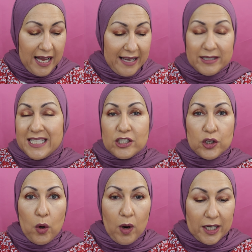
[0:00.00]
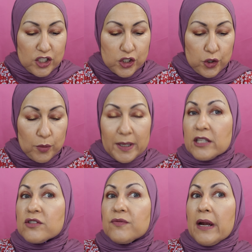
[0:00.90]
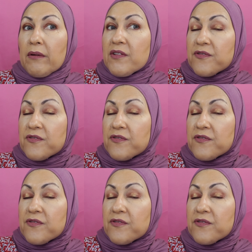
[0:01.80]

I need to go on Zoom and it's very